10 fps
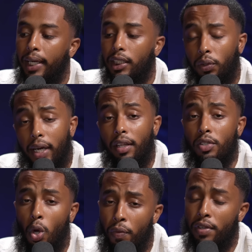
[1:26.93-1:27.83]
Traders
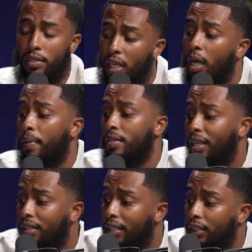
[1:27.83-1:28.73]
often set a
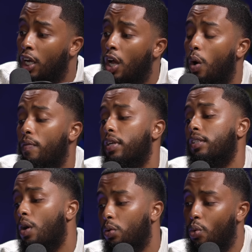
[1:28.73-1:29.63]
percentage of their
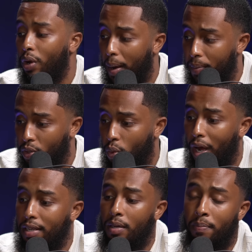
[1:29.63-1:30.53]
total capital
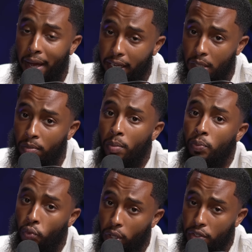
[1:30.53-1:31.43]
as a maximum
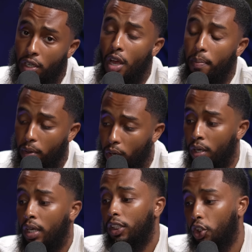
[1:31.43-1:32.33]
risk per
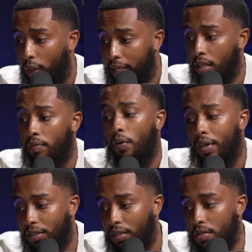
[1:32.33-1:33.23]
trade. For
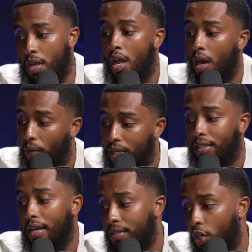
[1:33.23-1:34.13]
instance,
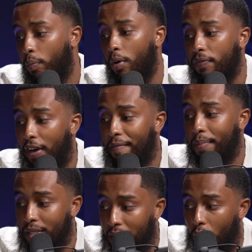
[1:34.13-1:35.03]
risking
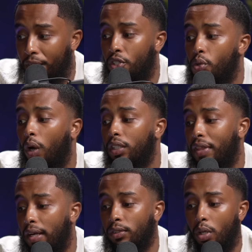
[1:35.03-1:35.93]
0.5% of a
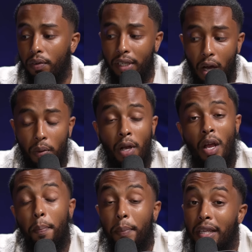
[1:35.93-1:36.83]
$200,000 account
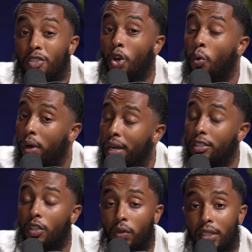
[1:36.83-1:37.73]
means you're willing
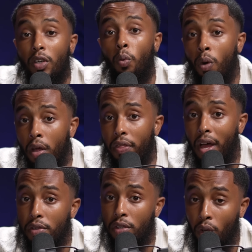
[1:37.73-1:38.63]
to risk
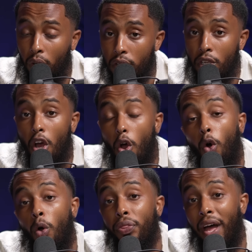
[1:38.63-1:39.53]
$1,000
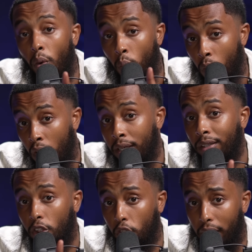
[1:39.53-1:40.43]
on that one
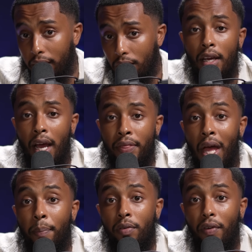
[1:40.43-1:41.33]
trade. And
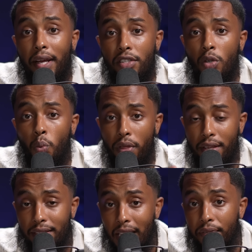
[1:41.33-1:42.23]
that provides you with a
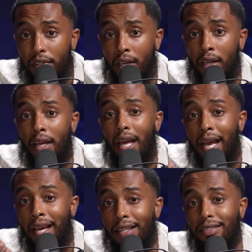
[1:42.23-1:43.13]
safety net
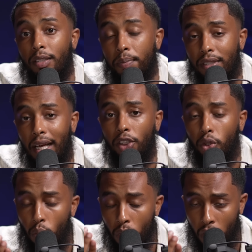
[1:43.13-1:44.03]
against
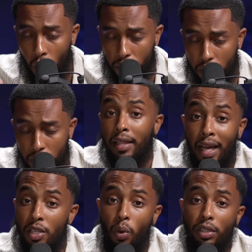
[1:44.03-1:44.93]
substantial losses. And that
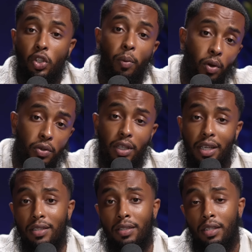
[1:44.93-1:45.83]
is what a stop loss
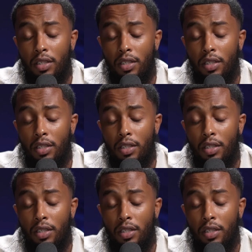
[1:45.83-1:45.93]
is.